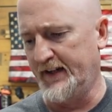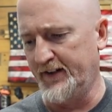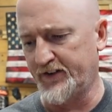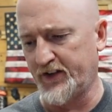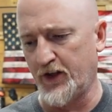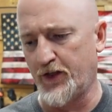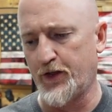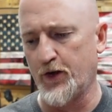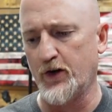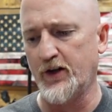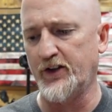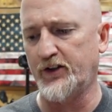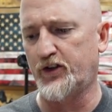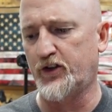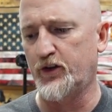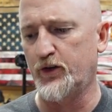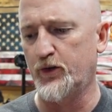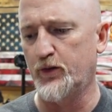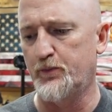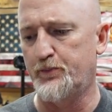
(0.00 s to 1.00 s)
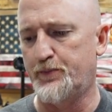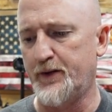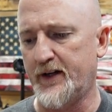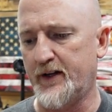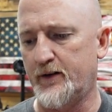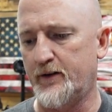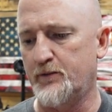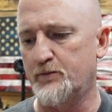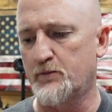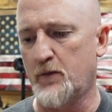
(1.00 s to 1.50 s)
is a
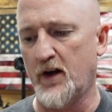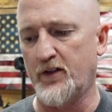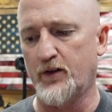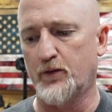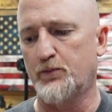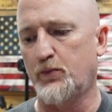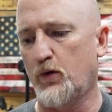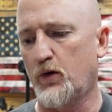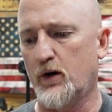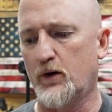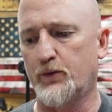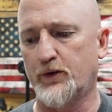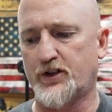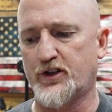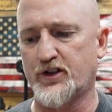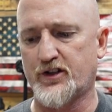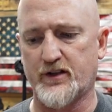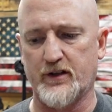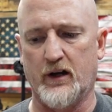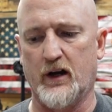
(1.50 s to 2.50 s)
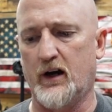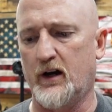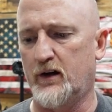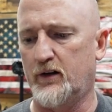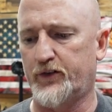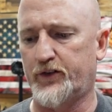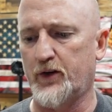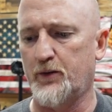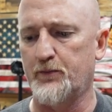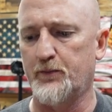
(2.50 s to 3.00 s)
32-bit motherboard, which is
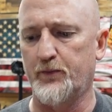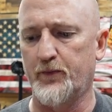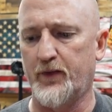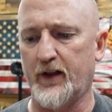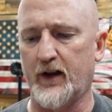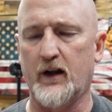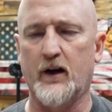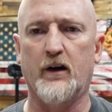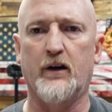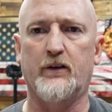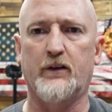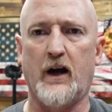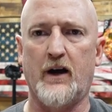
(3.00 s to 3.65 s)
uh, something that uh,